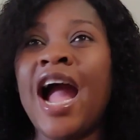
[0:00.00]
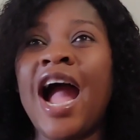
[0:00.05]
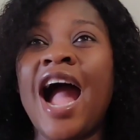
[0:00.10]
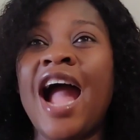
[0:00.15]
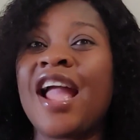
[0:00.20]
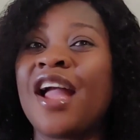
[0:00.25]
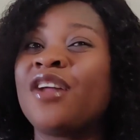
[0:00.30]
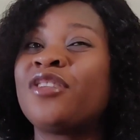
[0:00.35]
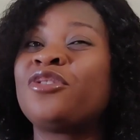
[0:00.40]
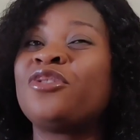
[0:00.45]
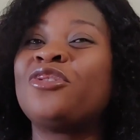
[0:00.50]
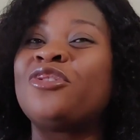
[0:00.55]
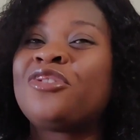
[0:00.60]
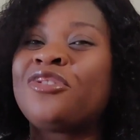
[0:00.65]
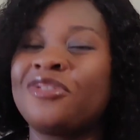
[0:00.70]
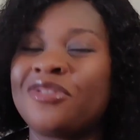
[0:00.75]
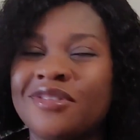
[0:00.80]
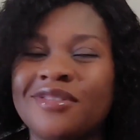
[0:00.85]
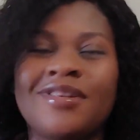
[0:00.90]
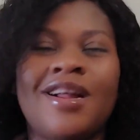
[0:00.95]
I have to,
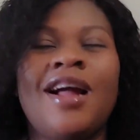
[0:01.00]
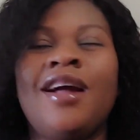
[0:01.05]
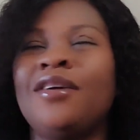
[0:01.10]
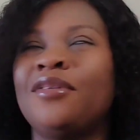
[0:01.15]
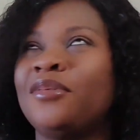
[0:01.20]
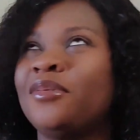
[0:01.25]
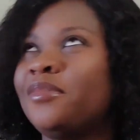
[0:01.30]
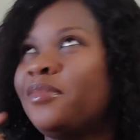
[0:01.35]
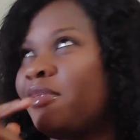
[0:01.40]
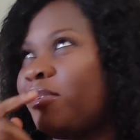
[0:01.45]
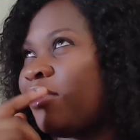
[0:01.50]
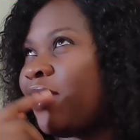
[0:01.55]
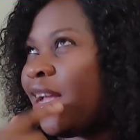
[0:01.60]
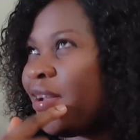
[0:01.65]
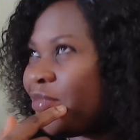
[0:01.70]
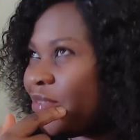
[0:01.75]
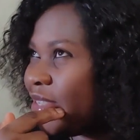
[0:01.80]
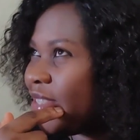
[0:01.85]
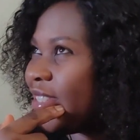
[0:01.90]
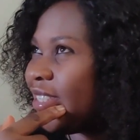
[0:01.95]
should I
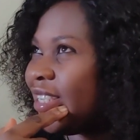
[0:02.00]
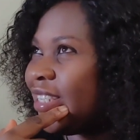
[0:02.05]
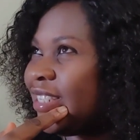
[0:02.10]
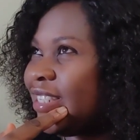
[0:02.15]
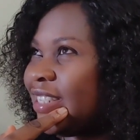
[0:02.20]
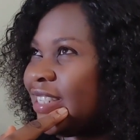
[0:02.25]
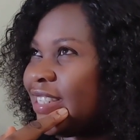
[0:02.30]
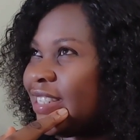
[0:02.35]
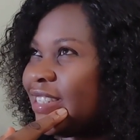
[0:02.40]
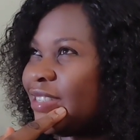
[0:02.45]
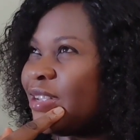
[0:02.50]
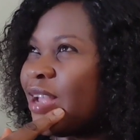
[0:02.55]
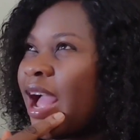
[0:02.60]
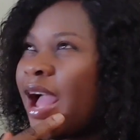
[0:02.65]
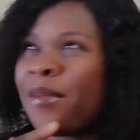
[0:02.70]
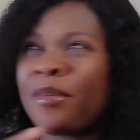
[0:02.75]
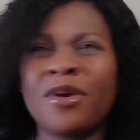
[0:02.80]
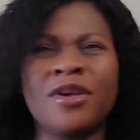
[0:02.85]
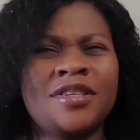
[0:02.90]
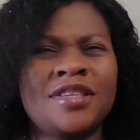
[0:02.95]
even say this?
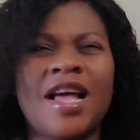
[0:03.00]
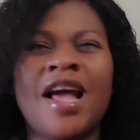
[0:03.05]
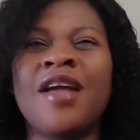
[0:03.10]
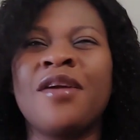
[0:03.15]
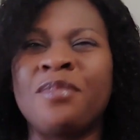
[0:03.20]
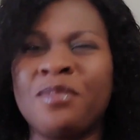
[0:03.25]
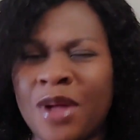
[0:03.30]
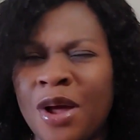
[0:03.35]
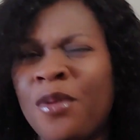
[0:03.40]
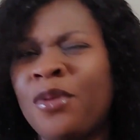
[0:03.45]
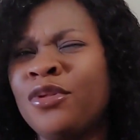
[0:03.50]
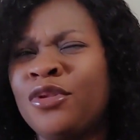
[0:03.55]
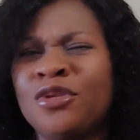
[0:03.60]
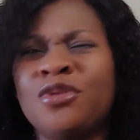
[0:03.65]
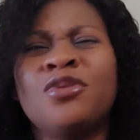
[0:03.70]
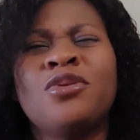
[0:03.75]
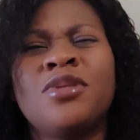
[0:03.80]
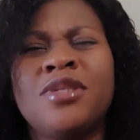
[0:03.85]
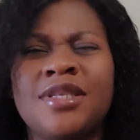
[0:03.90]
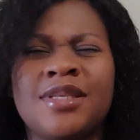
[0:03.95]
Because I want to
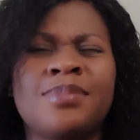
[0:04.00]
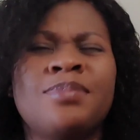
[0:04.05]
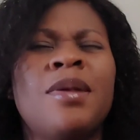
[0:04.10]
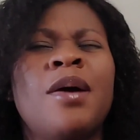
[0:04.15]
know this